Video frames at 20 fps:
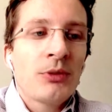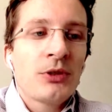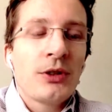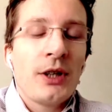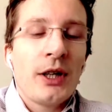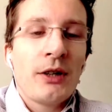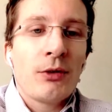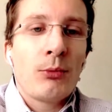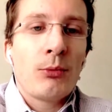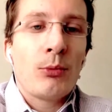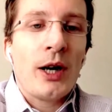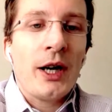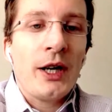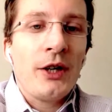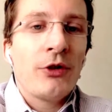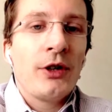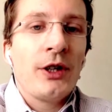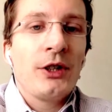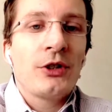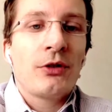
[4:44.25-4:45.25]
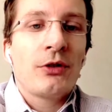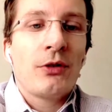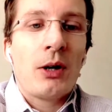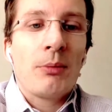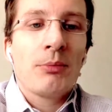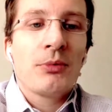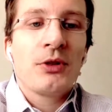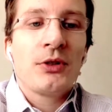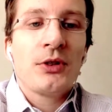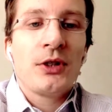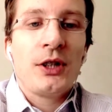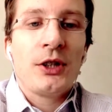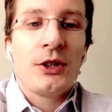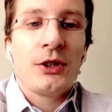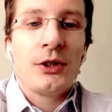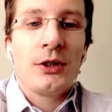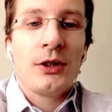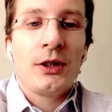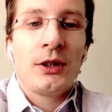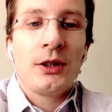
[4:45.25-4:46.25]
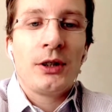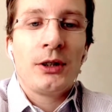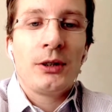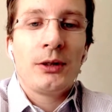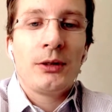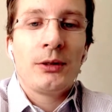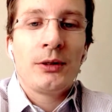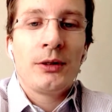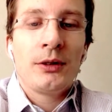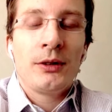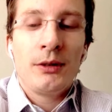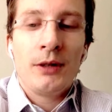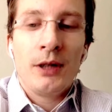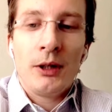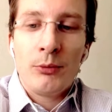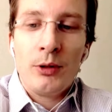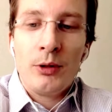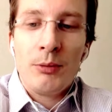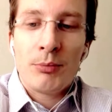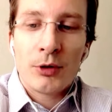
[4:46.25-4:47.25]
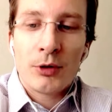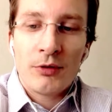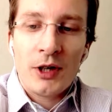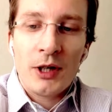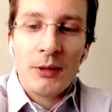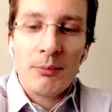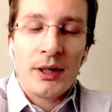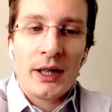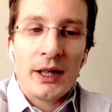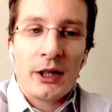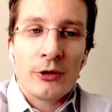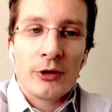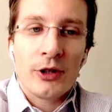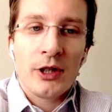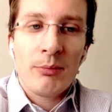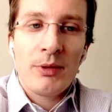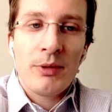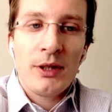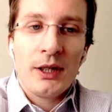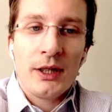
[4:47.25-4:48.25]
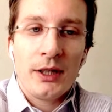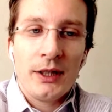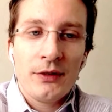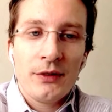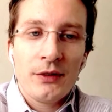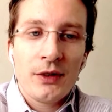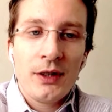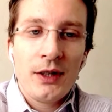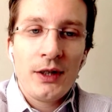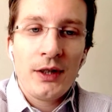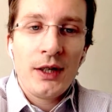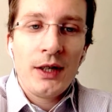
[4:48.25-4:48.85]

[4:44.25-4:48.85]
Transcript: So they have a wide range of options here uh, that we provide by our APIs.